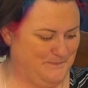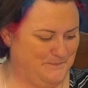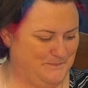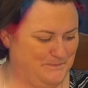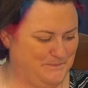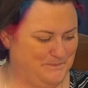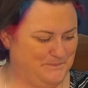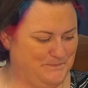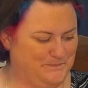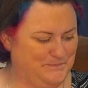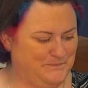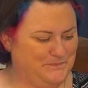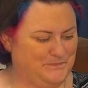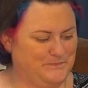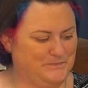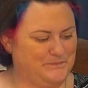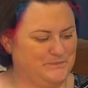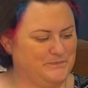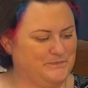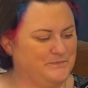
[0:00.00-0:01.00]

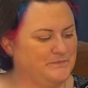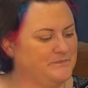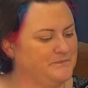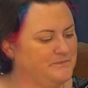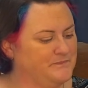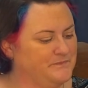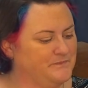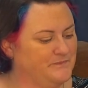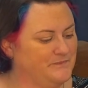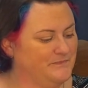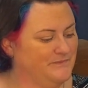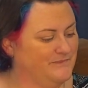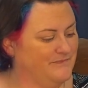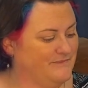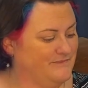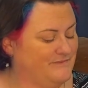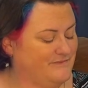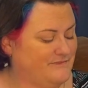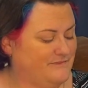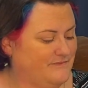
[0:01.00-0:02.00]

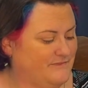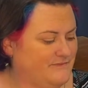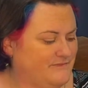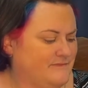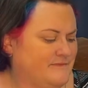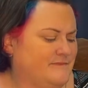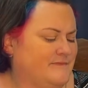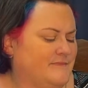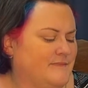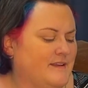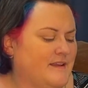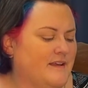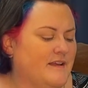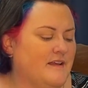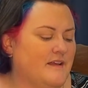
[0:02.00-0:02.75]
No one is speaking in this clip.